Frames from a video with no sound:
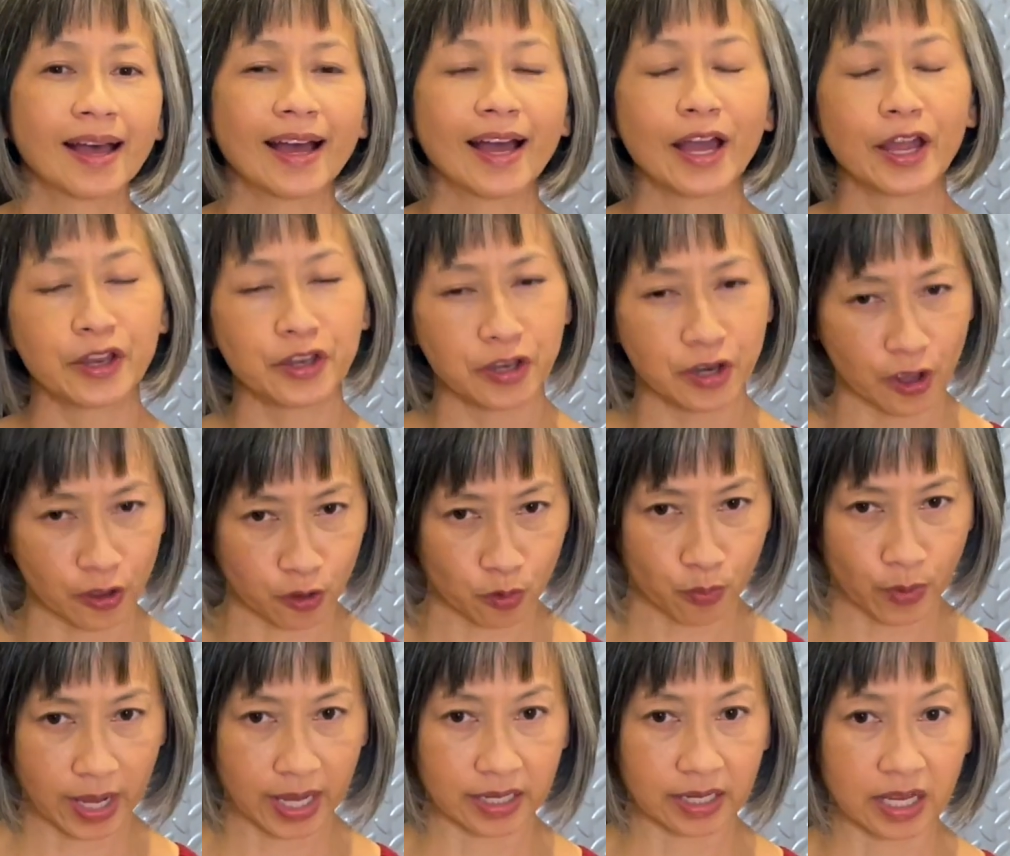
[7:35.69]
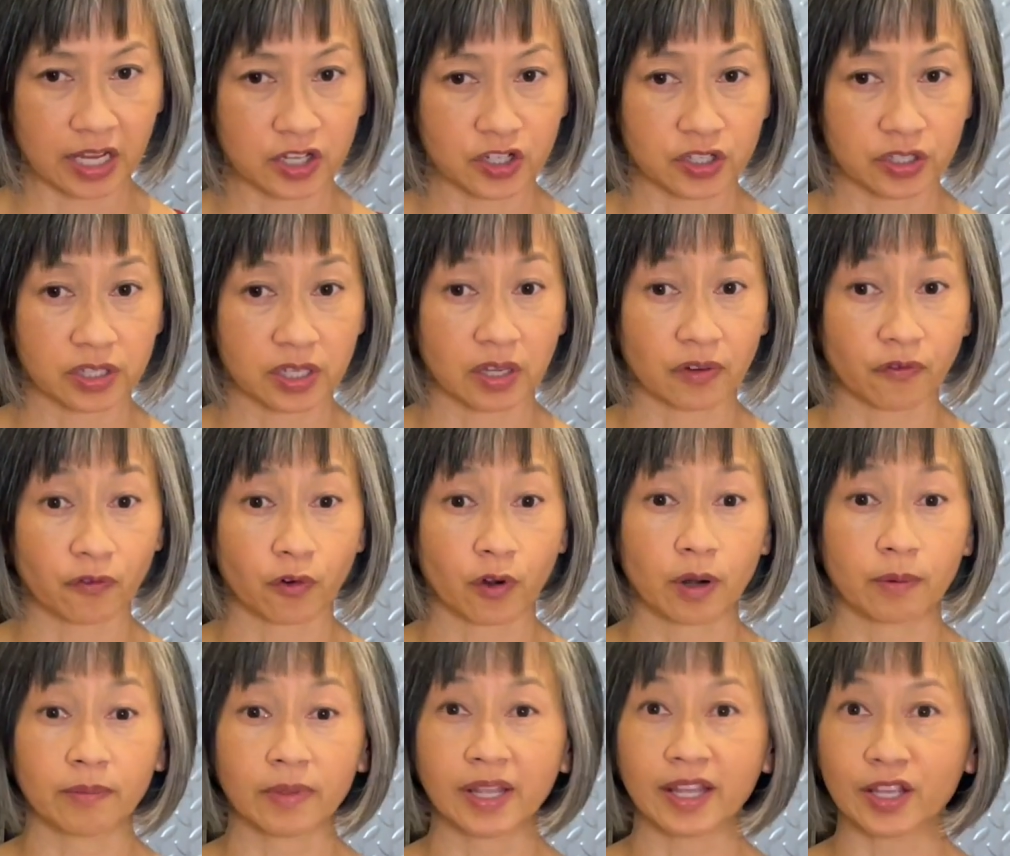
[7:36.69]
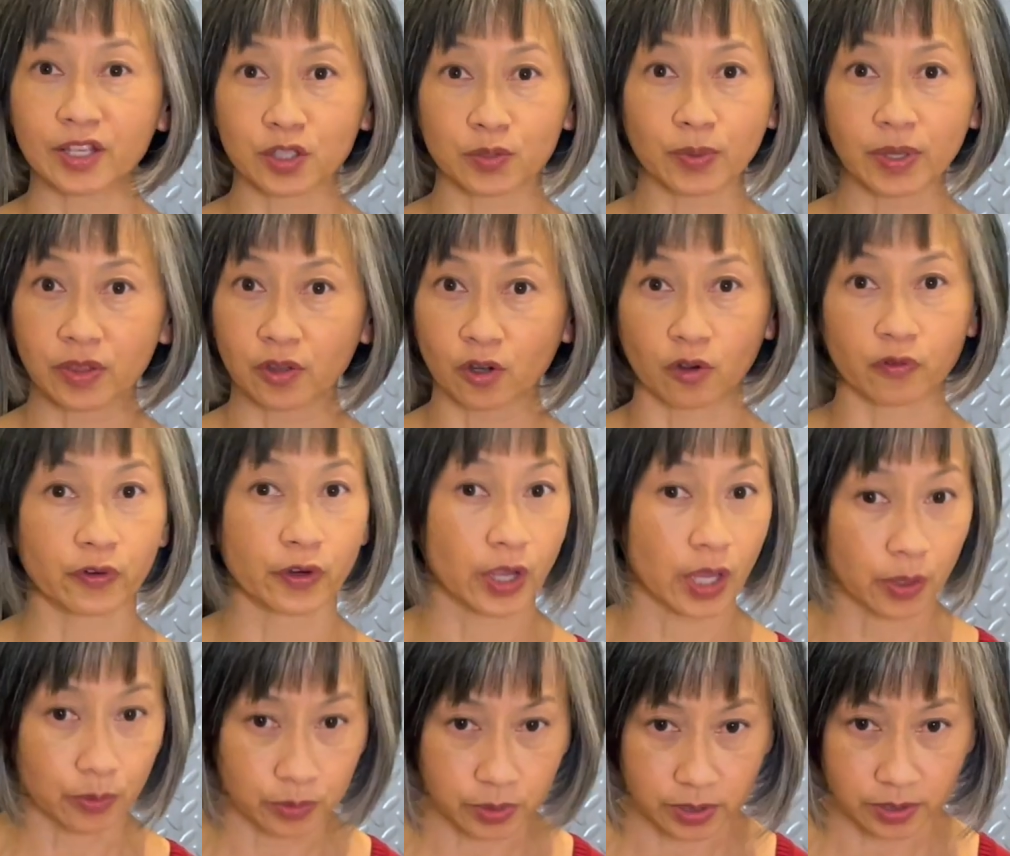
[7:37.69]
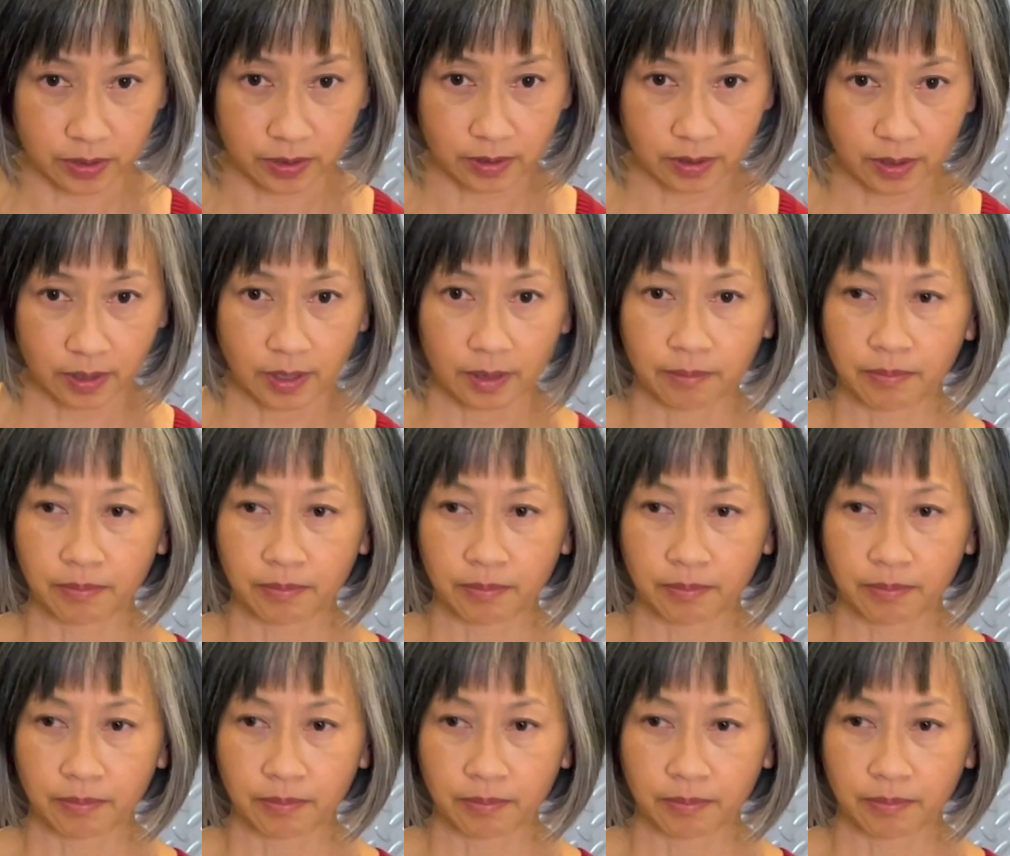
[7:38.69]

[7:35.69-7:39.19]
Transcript: Another way adhesions can form is with overuse,